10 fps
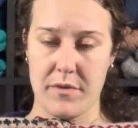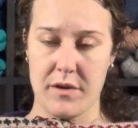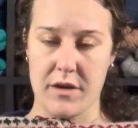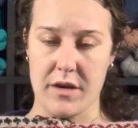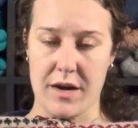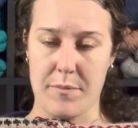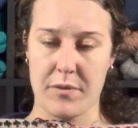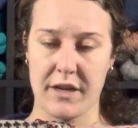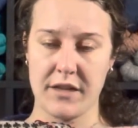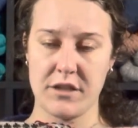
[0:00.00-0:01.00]
yeah, I
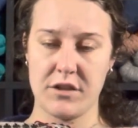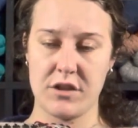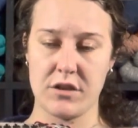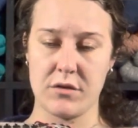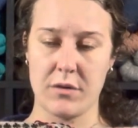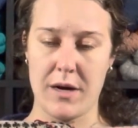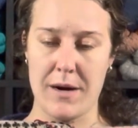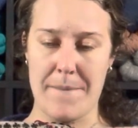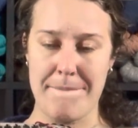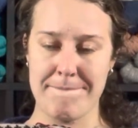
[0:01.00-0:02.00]
plan to do
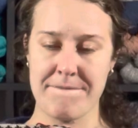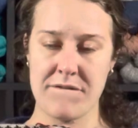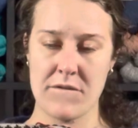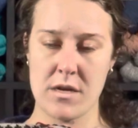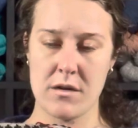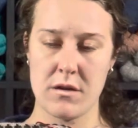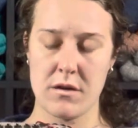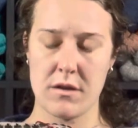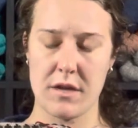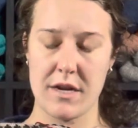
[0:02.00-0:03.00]

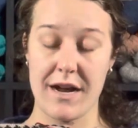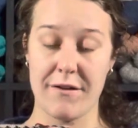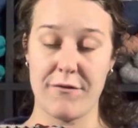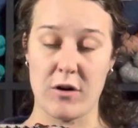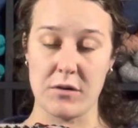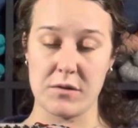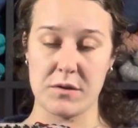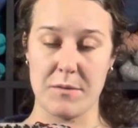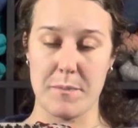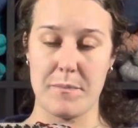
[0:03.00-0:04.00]
the neck first.
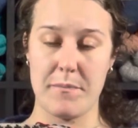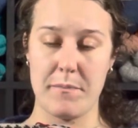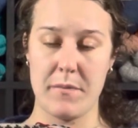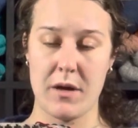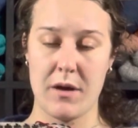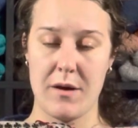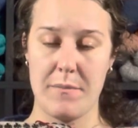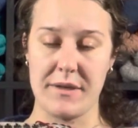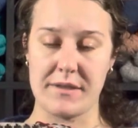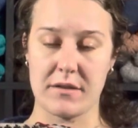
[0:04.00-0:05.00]
So I'm going to
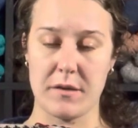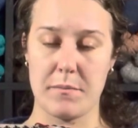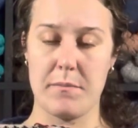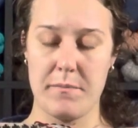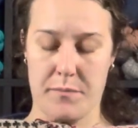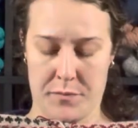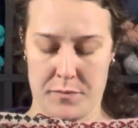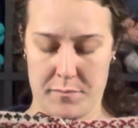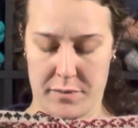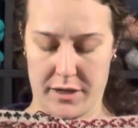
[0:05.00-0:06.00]
basically
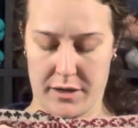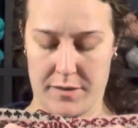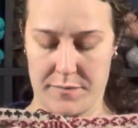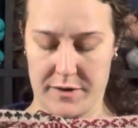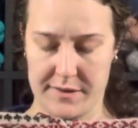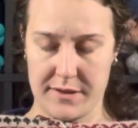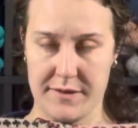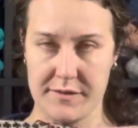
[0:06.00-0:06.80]
pick up these live